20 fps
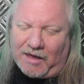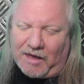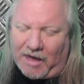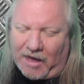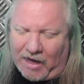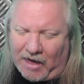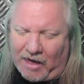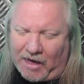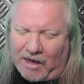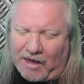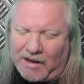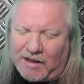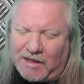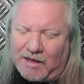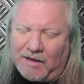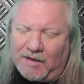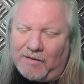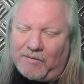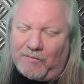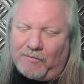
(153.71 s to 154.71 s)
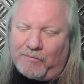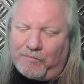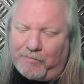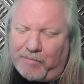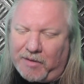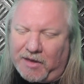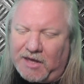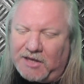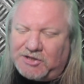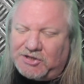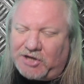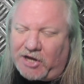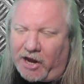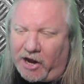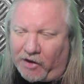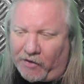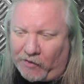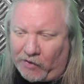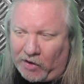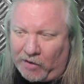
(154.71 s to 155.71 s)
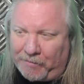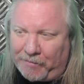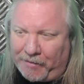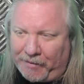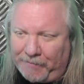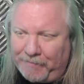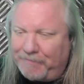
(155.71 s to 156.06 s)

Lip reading: Head, Beach Arab.